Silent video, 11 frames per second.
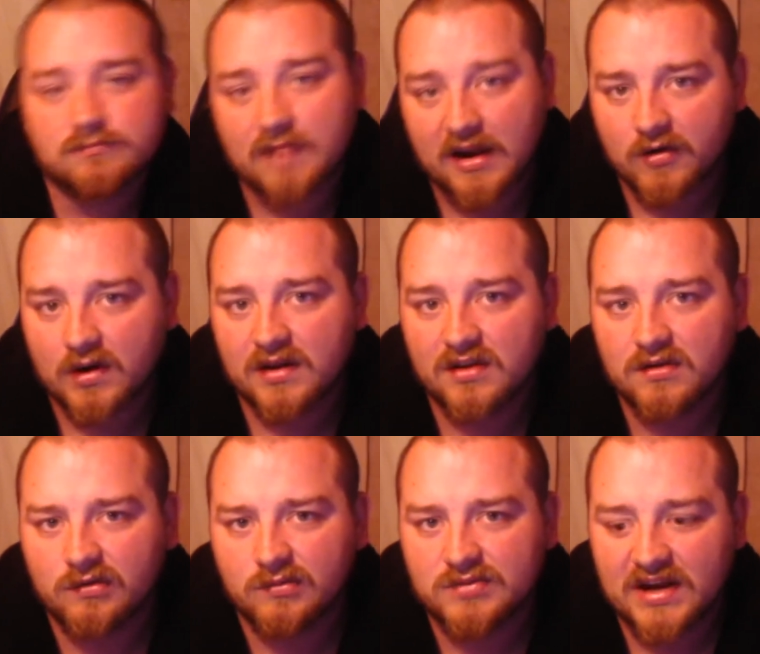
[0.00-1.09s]
I created a
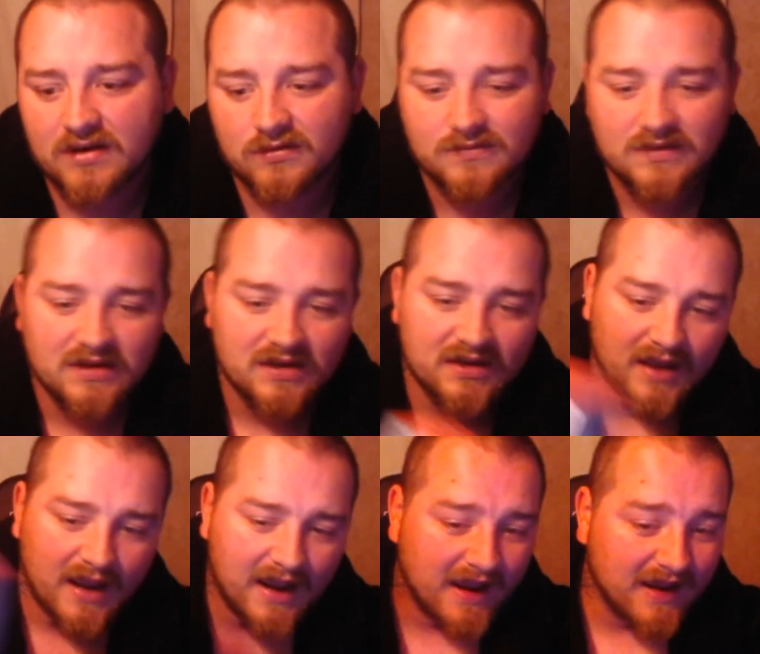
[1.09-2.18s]
YouTube channel,
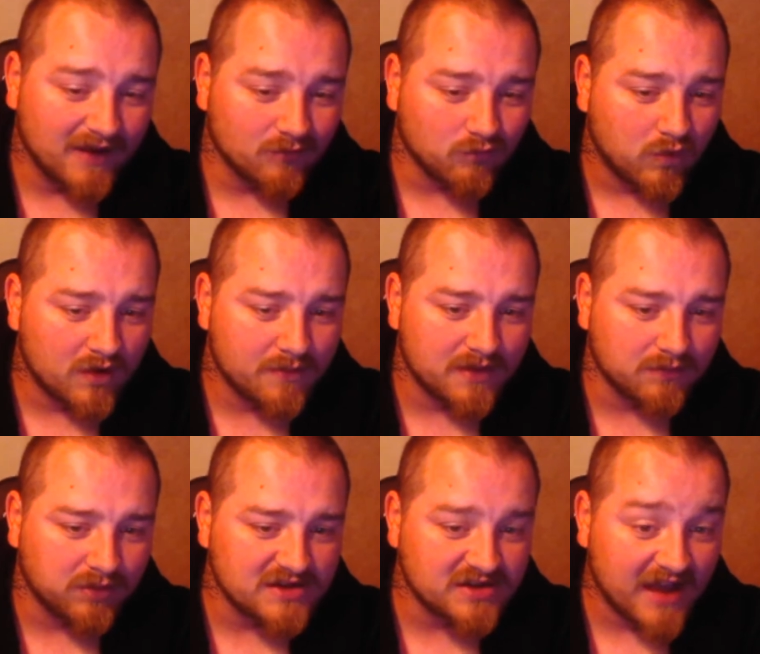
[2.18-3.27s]
and what a better
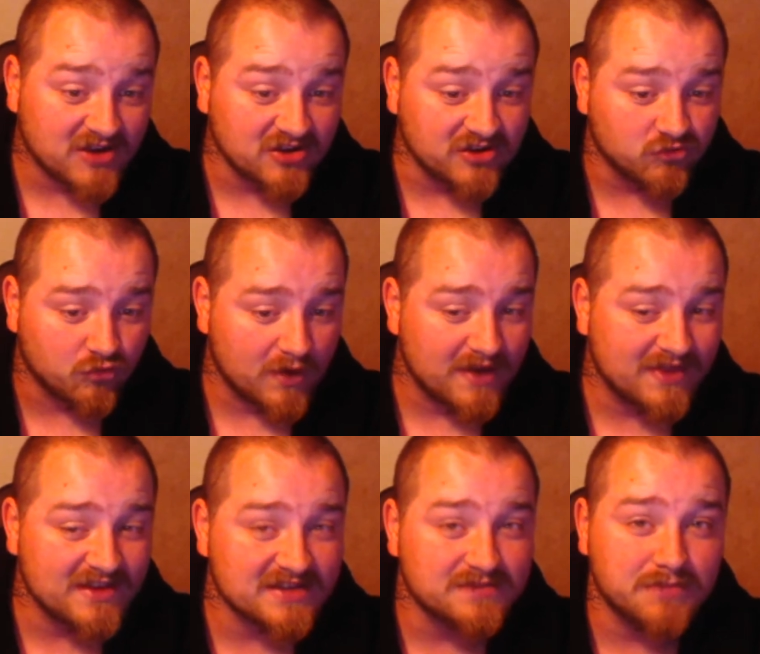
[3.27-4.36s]
place to actually drink
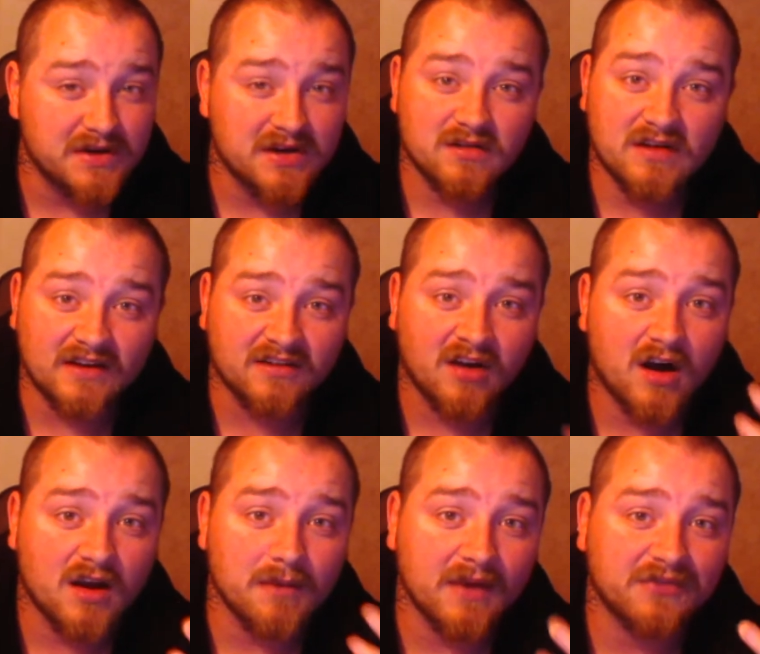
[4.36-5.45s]
this beer and talk
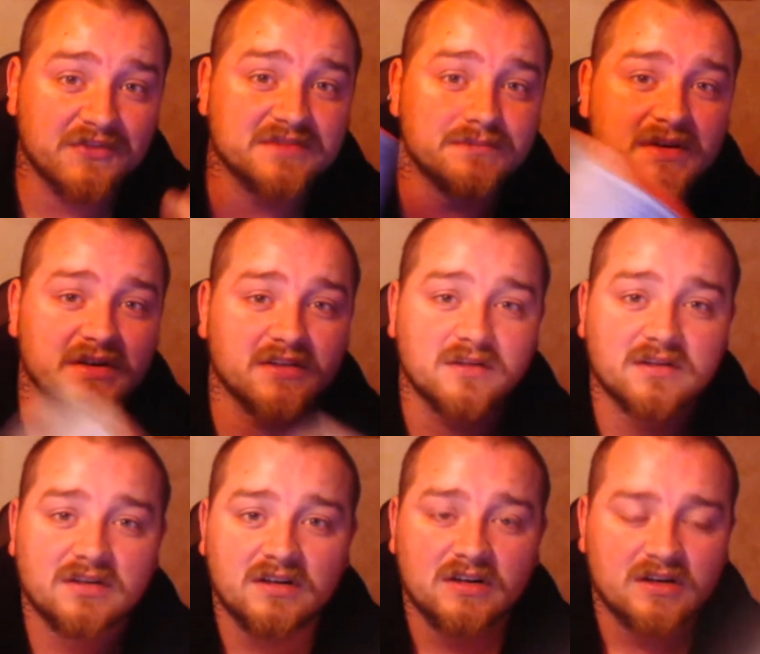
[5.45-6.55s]
about this beer
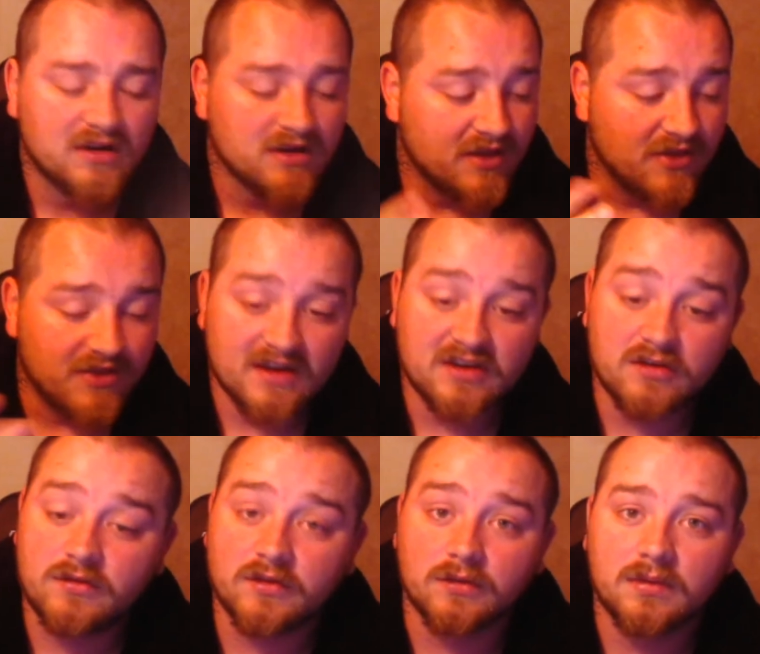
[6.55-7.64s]
than
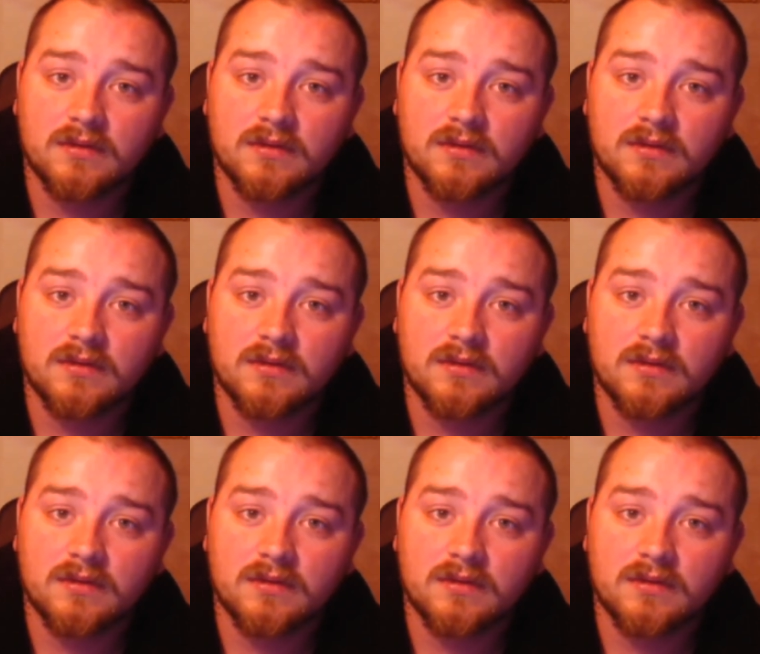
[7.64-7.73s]
YouTube.